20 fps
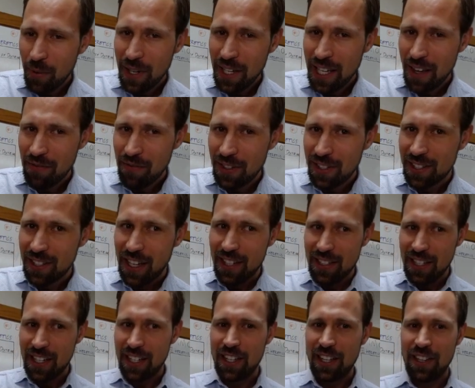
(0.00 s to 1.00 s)
would he
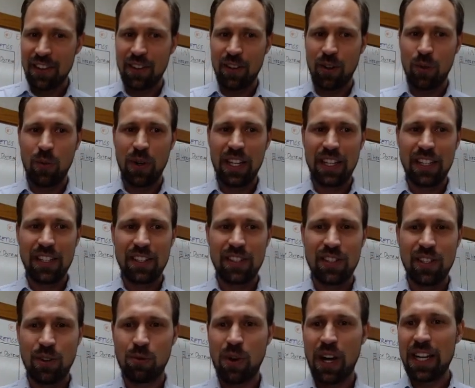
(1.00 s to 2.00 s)
emphasize it here when
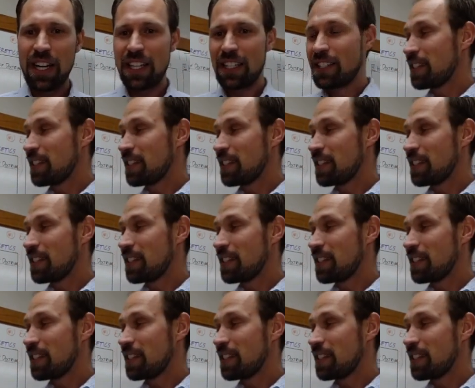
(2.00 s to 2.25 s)
he's writing